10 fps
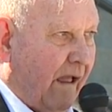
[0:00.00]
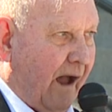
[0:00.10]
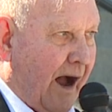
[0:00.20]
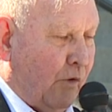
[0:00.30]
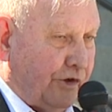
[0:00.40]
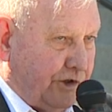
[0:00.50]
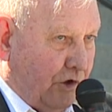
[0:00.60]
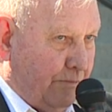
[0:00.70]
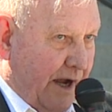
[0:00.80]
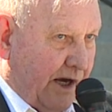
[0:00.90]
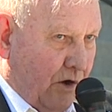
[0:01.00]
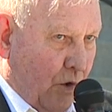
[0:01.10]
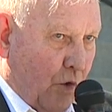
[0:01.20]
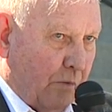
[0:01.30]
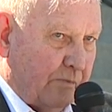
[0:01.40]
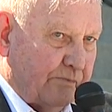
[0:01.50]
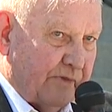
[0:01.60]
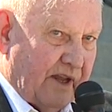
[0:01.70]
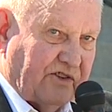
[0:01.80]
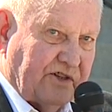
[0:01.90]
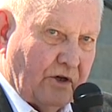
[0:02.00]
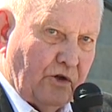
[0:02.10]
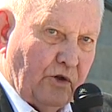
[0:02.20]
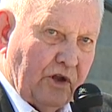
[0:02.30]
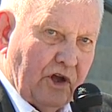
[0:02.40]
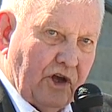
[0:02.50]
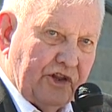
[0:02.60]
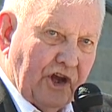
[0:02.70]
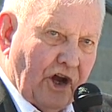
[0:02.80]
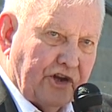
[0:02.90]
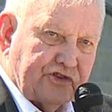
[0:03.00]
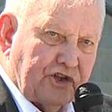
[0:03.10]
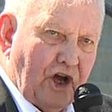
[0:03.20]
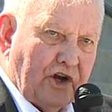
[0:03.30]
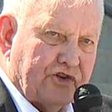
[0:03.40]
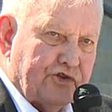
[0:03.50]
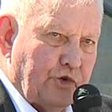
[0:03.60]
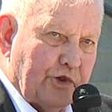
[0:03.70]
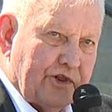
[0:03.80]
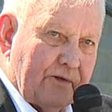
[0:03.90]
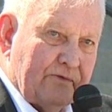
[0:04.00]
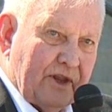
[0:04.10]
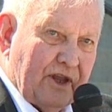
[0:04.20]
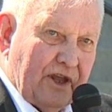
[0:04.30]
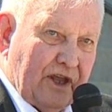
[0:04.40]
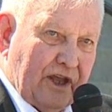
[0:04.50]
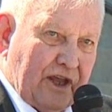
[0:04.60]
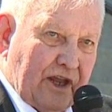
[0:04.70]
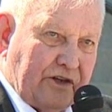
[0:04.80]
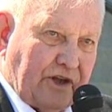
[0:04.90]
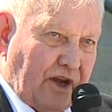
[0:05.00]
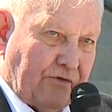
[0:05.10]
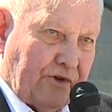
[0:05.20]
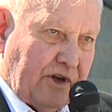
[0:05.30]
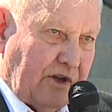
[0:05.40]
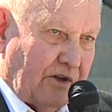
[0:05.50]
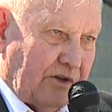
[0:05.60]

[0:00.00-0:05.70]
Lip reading: I want to go back home and tell the honest-to-God truth to every